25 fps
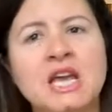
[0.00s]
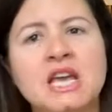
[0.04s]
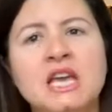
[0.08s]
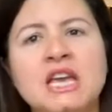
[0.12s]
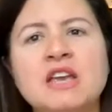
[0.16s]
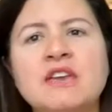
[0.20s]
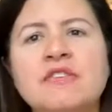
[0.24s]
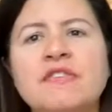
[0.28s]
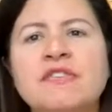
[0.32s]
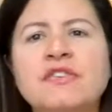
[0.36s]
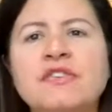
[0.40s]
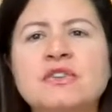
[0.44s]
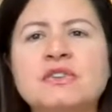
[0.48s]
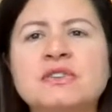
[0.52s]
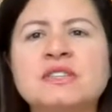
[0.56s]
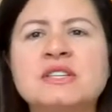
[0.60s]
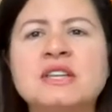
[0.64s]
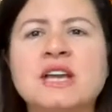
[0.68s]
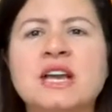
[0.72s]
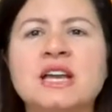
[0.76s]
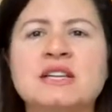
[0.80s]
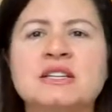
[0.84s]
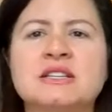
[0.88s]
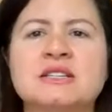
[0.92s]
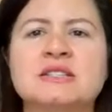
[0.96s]
If you
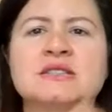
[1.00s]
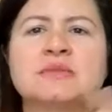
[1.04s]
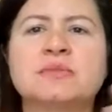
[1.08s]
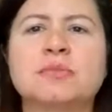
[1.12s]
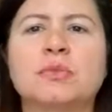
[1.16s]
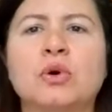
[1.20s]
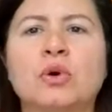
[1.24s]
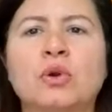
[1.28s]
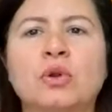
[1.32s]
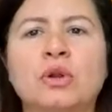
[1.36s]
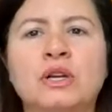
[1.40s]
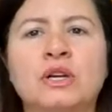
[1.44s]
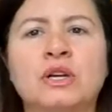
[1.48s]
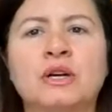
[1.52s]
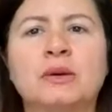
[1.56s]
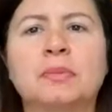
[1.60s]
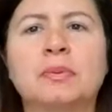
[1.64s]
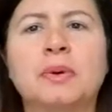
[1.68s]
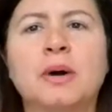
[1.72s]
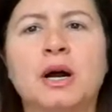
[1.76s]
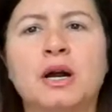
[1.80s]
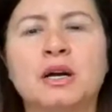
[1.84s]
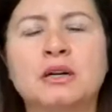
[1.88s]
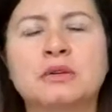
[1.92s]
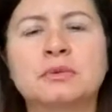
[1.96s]
stay in a smaller
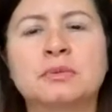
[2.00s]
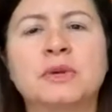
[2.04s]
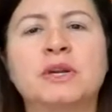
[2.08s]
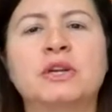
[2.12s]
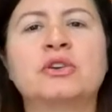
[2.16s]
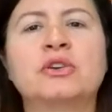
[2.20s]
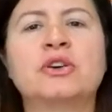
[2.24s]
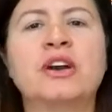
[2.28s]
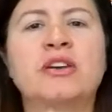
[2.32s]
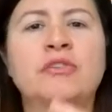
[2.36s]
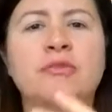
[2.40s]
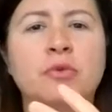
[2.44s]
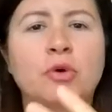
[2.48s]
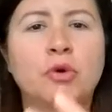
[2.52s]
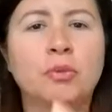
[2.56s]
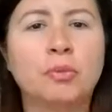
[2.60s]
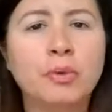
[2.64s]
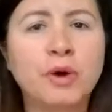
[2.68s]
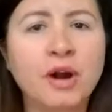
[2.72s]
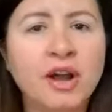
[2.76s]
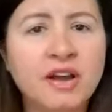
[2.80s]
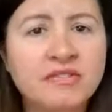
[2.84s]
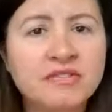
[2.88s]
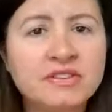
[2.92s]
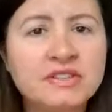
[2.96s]
apartment, you have more
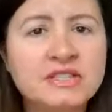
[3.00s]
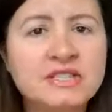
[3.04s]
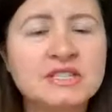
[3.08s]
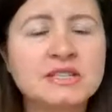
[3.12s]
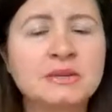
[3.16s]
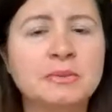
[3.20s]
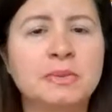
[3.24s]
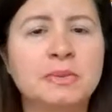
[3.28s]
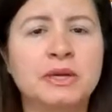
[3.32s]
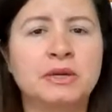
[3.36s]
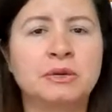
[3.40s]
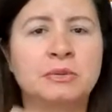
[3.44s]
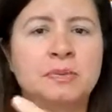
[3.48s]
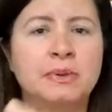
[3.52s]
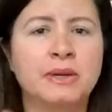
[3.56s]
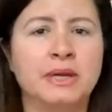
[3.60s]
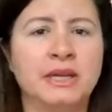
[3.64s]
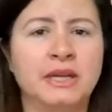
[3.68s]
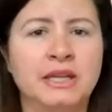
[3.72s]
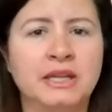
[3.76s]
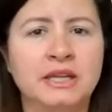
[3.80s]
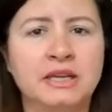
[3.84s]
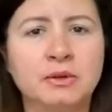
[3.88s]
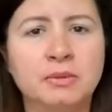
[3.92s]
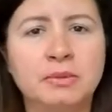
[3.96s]
privacy, but you pay
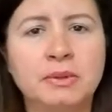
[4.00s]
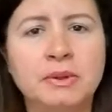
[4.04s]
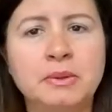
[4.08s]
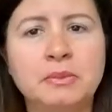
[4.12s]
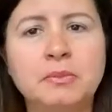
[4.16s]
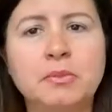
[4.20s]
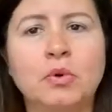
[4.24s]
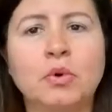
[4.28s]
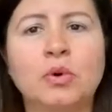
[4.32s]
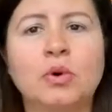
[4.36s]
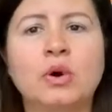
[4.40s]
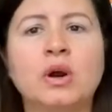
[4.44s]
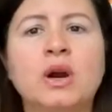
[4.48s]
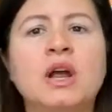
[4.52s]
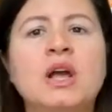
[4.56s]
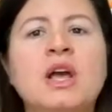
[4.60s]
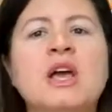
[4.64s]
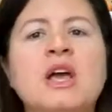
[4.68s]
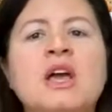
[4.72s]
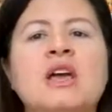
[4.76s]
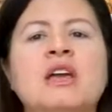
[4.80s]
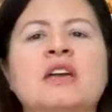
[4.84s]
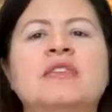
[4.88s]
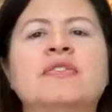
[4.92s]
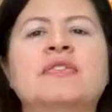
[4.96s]
a little bit more.
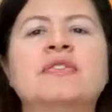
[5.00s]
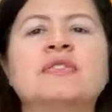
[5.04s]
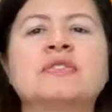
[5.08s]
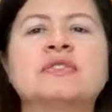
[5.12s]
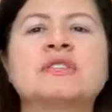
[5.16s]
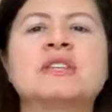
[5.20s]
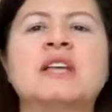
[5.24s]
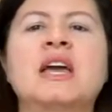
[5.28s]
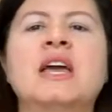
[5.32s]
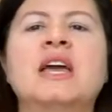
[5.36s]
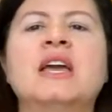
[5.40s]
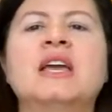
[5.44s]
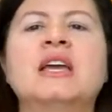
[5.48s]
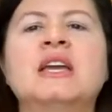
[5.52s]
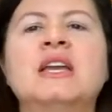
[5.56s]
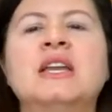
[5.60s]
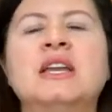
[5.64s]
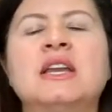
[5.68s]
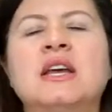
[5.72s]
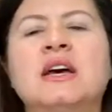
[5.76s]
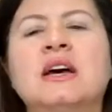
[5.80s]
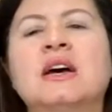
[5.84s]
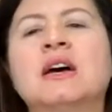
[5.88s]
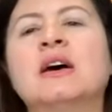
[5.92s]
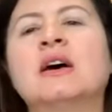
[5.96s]
If you stay
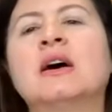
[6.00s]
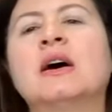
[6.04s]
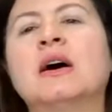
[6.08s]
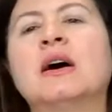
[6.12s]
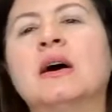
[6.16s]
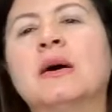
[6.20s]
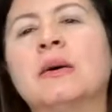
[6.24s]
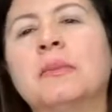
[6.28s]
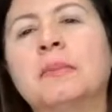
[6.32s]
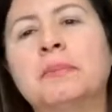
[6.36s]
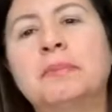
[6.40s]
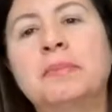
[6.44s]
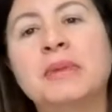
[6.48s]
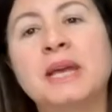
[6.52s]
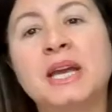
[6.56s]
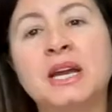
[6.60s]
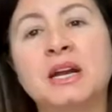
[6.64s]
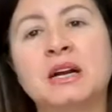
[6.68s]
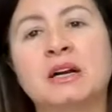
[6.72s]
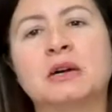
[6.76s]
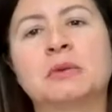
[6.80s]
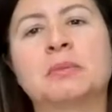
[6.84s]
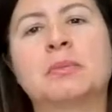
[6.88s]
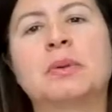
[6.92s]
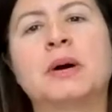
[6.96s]
in a
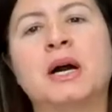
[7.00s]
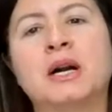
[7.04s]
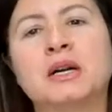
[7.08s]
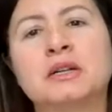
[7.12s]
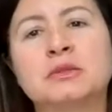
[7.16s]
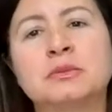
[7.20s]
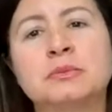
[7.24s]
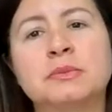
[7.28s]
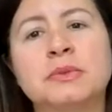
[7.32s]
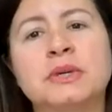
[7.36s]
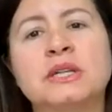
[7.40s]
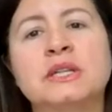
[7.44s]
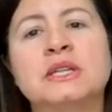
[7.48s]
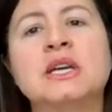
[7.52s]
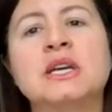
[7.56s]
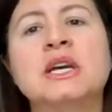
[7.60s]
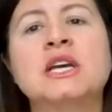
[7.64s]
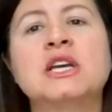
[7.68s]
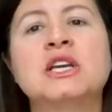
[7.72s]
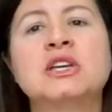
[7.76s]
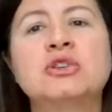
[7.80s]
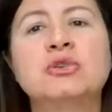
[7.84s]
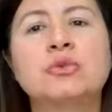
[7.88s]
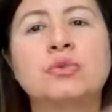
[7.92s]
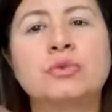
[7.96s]
bigger apartment,
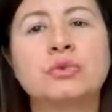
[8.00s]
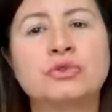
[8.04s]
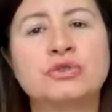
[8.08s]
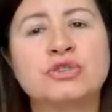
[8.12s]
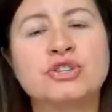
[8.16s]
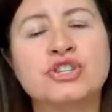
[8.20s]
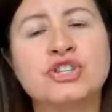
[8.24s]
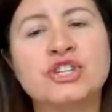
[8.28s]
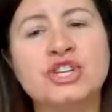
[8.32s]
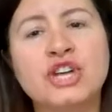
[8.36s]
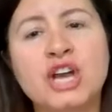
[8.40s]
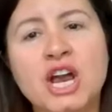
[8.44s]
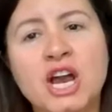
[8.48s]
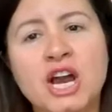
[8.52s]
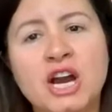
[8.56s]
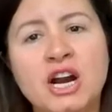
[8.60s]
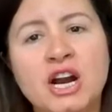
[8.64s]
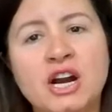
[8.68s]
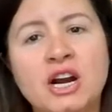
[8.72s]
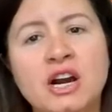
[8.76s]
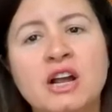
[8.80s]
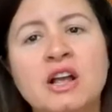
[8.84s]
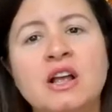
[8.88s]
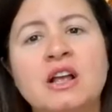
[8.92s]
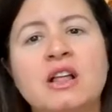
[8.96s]
you will
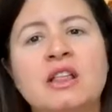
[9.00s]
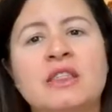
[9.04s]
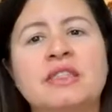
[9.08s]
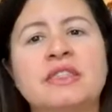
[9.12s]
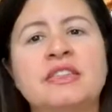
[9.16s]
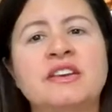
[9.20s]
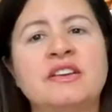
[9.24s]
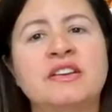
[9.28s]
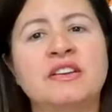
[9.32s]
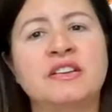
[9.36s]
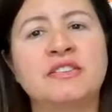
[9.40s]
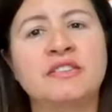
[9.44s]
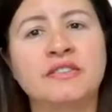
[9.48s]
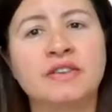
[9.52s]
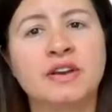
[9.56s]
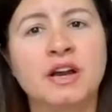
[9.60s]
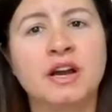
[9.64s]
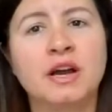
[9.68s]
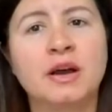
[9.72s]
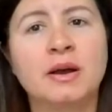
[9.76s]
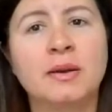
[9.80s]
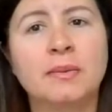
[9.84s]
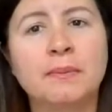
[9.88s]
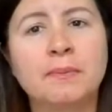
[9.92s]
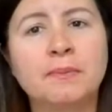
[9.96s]
share the
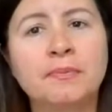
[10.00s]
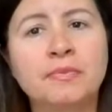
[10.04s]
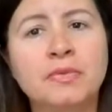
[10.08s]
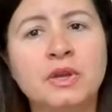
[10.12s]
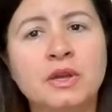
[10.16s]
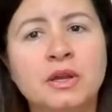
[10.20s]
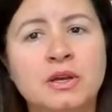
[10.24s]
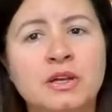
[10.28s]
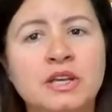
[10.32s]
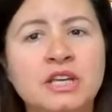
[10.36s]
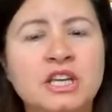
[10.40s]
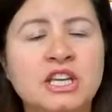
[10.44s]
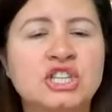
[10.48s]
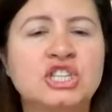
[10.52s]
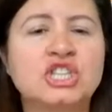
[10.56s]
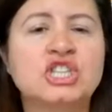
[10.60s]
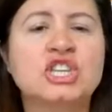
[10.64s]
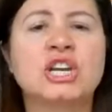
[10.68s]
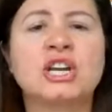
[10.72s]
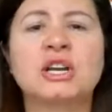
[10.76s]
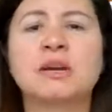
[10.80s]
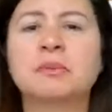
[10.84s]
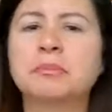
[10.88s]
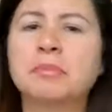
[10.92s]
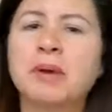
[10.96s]

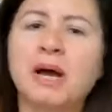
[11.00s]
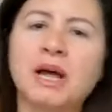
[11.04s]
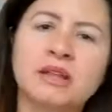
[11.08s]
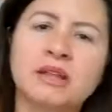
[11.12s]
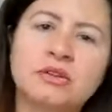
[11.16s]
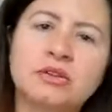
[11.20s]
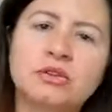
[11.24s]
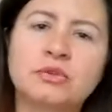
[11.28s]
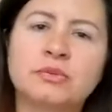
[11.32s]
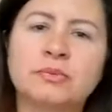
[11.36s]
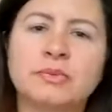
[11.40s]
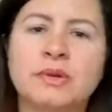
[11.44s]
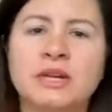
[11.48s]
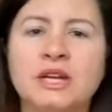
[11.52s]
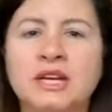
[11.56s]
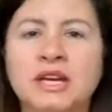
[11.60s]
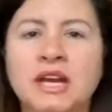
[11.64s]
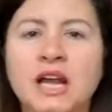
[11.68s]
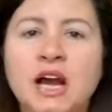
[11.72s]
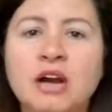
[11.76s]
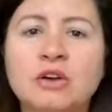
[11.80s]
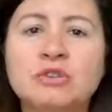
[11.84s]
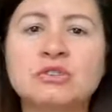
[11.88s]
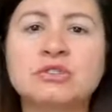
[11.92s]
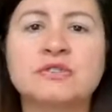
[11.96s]
kitchen, bathroom, and
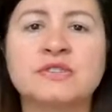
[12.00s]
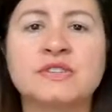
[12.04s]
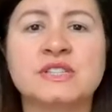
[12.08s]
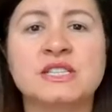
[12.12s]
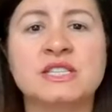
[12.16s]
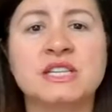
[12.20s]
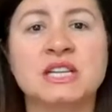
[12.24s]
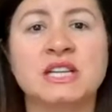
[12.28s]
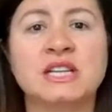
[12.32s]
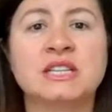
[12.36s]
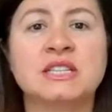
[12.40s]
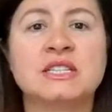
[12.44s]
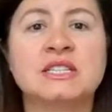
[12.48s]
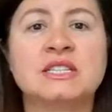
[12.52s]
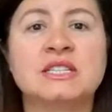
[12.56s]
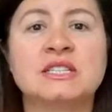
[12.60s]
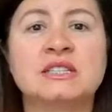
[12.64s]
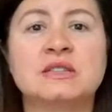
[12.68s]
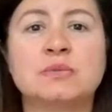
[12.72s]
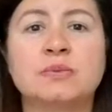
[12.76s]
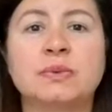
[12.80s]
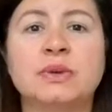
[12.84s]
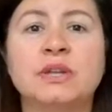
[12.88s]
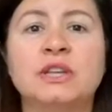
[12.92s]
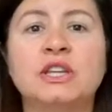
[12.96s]
lounge
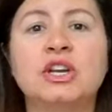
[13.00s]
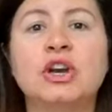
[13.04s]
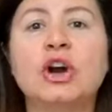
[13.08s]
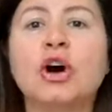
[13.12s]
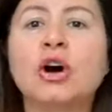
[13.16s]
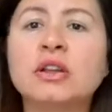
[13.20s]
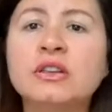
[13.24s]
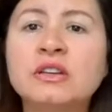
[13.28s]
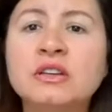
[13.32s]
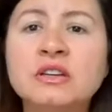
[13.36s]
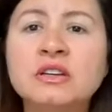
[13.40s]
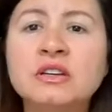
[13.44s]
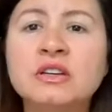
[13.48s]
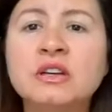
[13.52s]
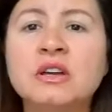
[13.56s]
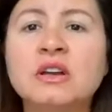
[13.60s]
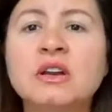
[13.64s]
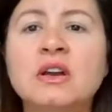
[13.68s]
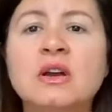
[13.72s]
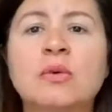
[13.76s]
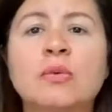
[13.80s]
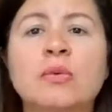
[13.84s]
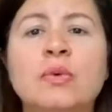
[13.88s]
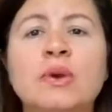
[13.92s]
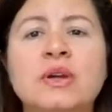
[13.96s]
facilities with the other
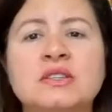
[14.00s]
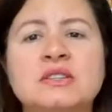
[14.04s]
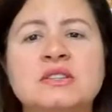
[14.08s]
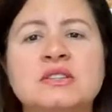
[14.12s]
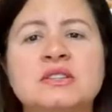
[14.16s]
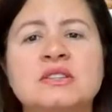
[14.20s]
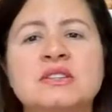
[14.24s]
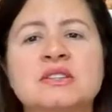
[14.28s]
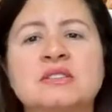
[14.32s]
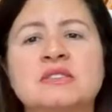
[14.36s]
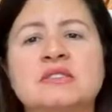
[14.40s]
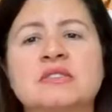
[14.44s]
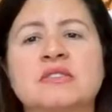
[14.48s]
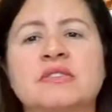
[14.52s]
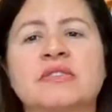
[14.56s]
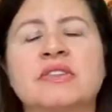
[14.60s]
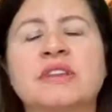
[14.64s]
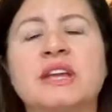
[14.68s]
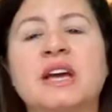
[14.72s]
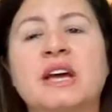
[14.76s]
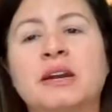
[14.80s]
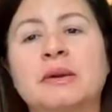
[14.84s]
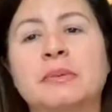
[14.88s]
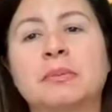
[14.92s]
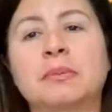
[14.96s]
residents of
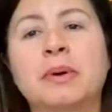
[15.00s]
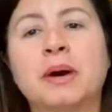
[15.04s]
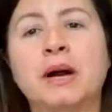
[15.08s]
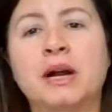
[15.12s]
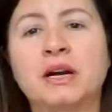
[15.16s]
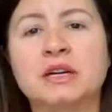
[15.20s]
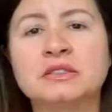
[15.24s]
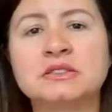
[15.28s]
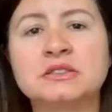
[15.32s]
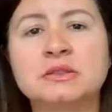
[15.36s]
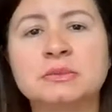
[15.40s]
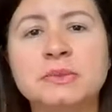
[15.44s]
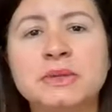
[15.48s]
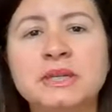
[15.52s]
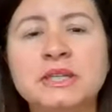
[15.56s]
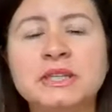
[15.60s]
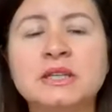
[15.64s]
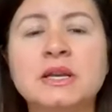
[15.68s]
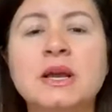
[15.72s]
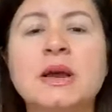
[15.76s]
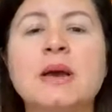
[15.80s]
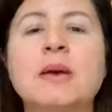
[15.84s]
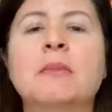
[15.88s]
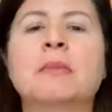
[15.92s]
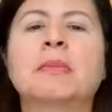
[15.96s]
that apartment,
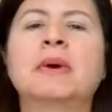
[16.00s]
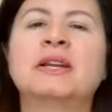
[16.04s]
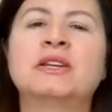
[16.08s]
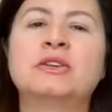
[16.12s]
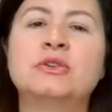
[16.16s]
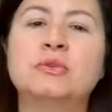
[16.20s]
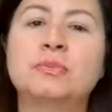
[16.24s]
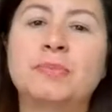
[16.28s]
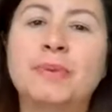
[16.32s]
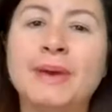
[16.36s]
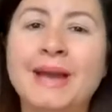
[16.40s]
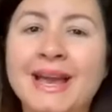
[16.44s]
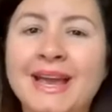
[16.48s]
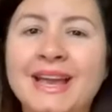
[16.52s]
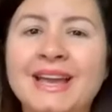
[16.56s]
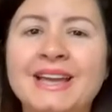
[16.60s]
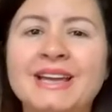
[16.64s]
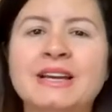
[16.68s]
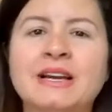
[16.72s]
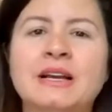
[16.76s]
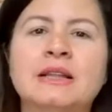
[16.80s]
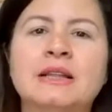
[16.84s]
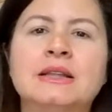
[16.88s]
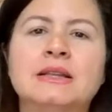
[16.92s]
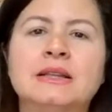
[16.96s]
but you
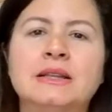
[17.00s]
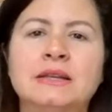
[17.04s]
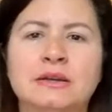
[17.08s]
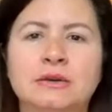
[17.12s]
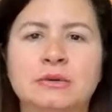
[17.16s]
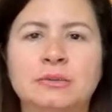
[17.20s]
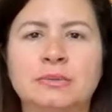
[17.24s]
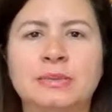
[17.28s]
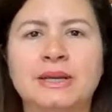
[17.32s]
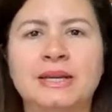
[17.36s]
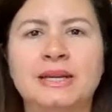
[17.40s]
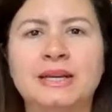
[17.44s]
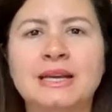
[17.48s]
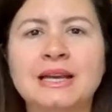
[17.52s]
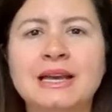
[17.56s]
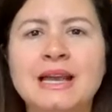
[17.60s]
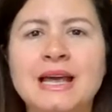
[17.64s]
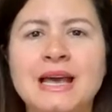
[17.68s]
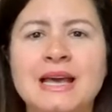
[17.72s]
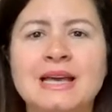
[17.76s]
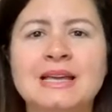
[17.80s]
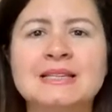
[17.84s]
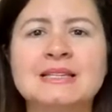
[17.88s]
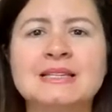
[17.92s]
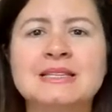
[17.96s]
pay a little bit
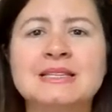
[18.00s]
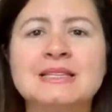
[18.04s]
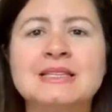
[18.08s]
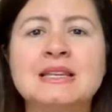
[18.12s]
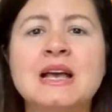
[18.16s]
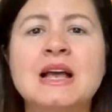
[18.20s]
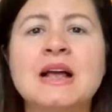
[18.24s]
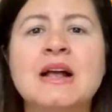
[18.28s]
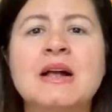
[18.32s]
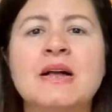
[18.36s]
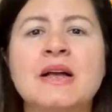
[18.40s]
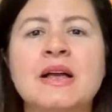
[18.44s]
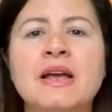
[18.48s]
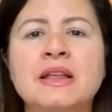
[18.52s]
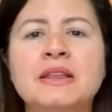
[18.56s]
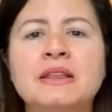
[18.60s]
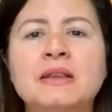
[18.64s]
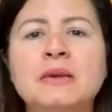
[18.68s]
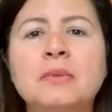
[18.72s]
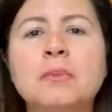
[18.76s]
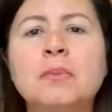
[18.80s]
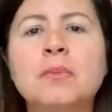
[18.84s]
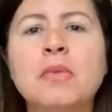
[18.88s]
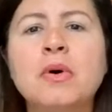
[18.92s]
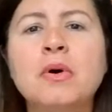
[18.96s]
less. And
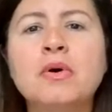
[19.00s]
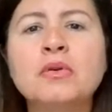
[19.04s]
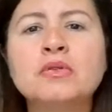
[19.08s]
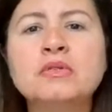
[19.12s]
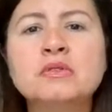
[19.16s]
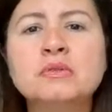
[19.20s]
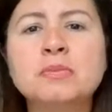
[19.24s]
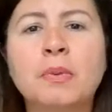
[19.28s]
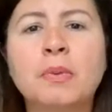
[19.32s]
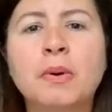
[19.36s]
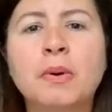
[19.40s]
the most